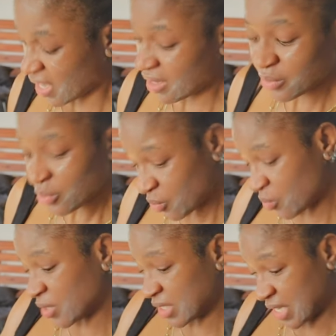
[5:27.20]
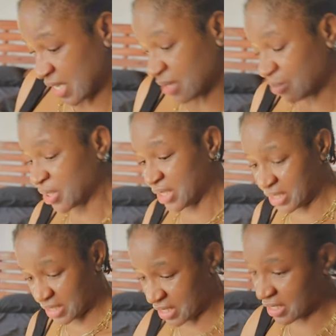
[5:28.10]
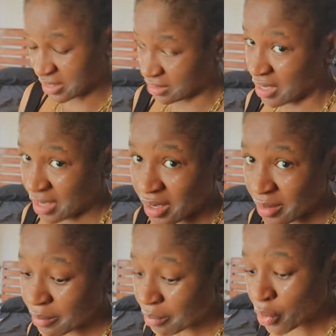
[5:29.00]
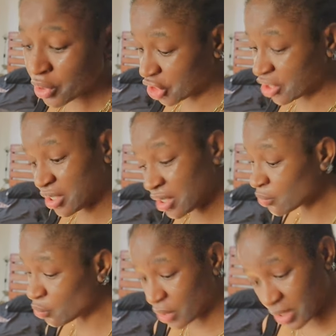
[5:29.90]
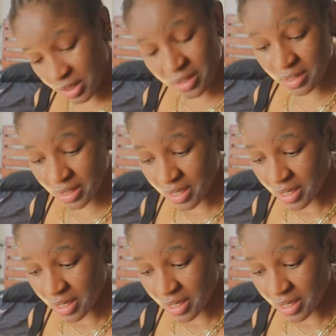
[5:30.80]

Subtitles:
I don't know what anybody says here, but Shein wigs,